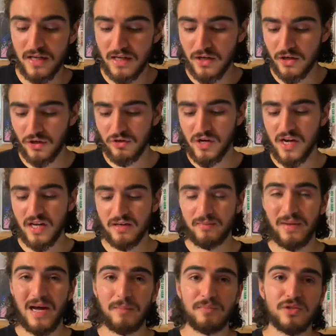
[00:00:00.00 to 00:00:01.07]
You're creating a
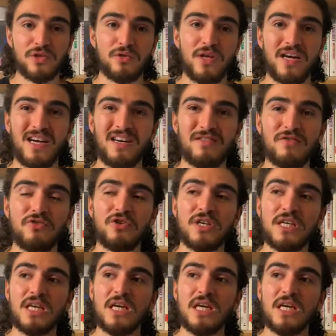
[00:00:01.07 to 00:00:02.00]
map so that every